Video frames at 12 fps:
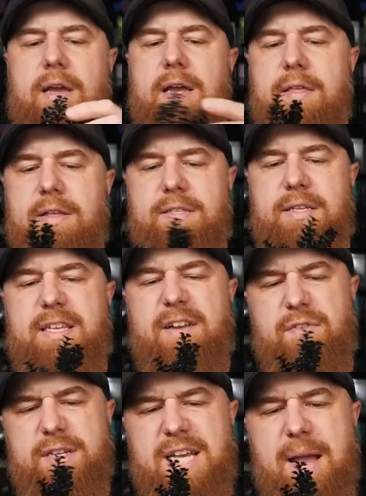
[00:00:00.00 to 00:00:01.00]
And this is a
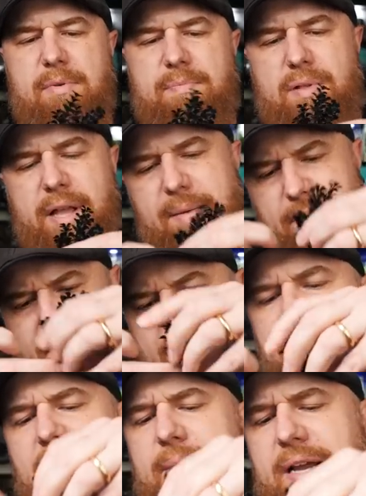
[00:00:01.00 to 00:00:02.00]
different type of plant, but it's the
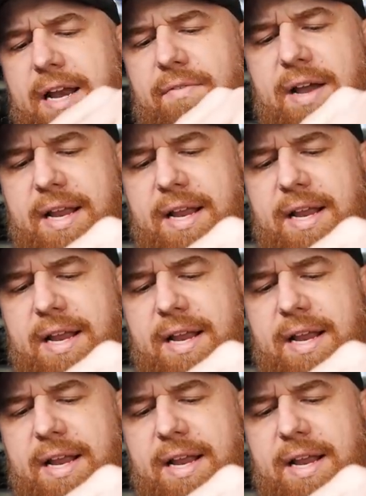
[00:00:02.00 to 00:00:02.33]
same kind of